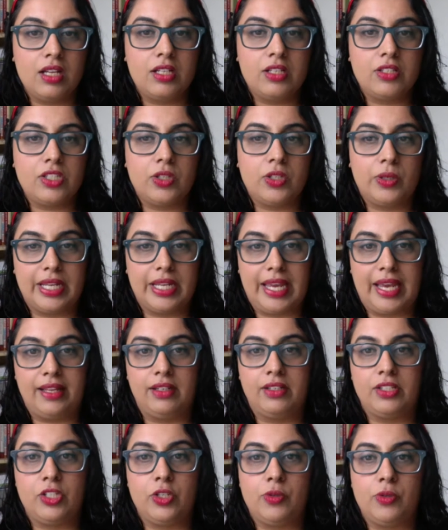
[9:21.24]
So
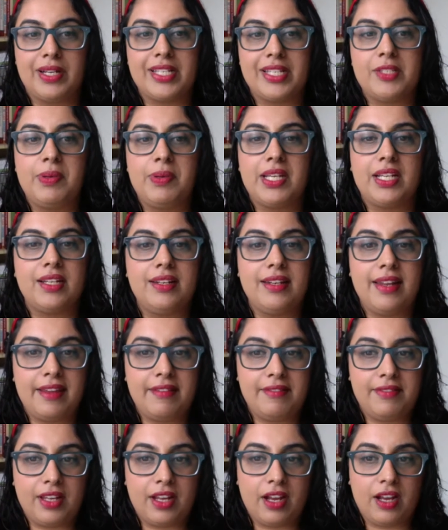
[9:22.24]
again, you must pick a
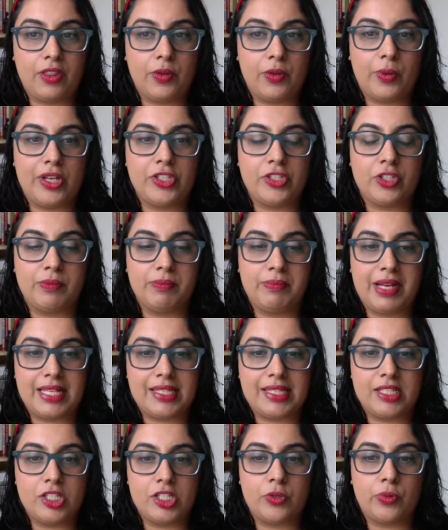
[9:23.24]
Navy, otherwise your
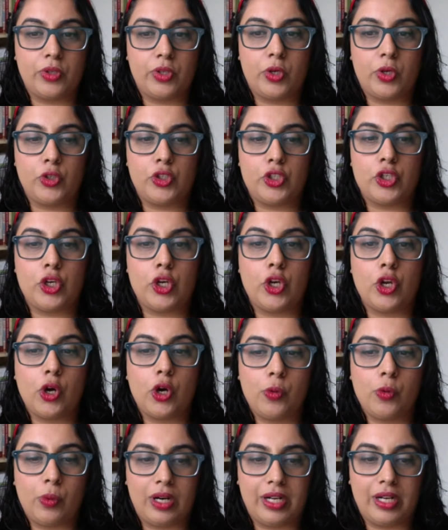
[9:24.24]
message will go to
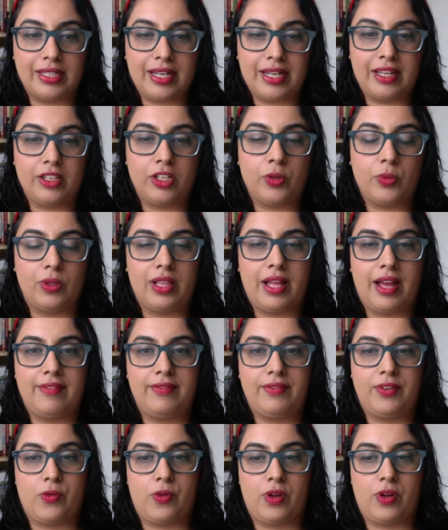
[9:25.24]
no one and you will
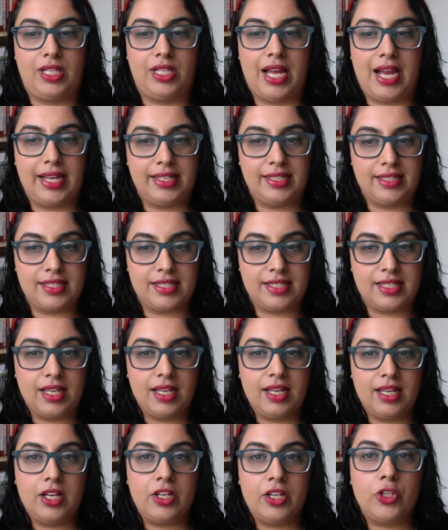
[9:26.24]
have no clients.
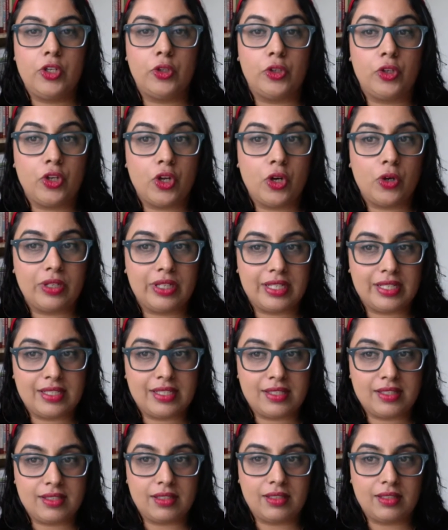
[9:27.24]
You'll
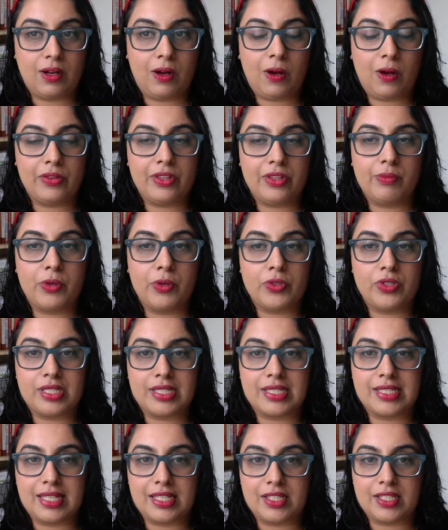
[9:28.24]
notice all the most
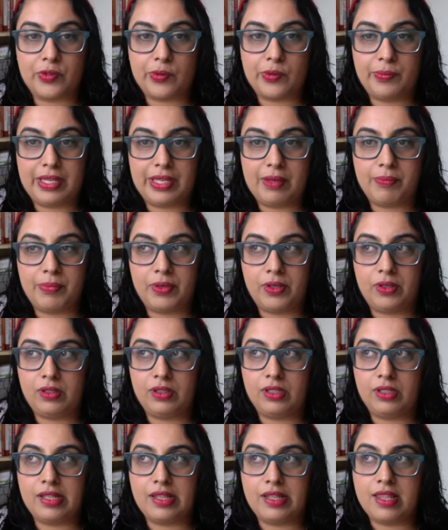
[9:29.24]
successful
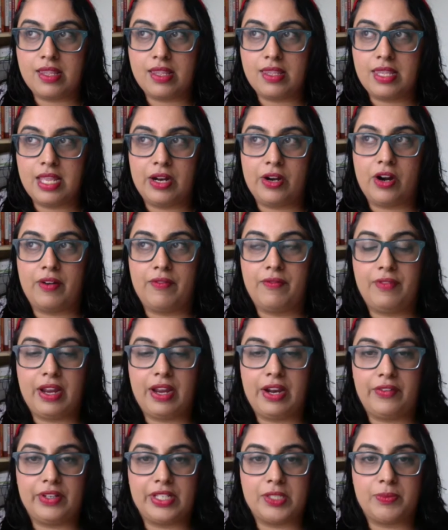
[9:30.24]
people, they are
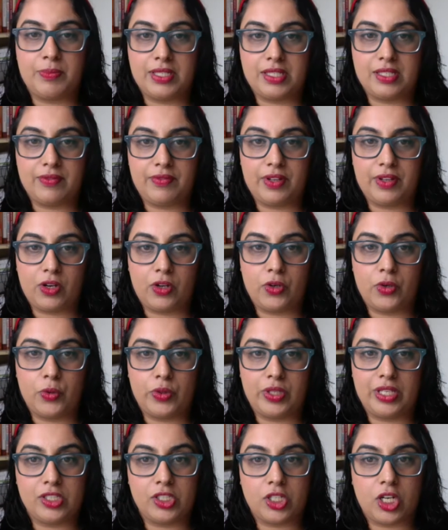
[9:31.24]
very specific on who
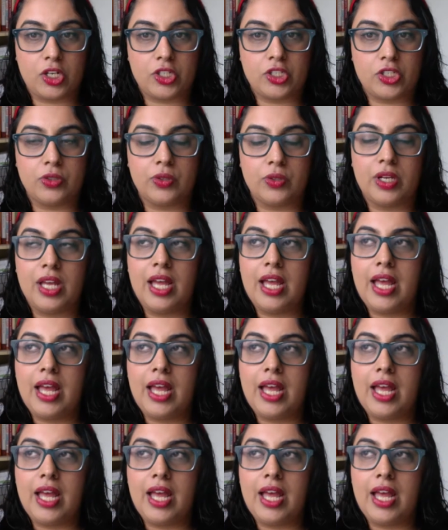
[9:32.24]
they talk to.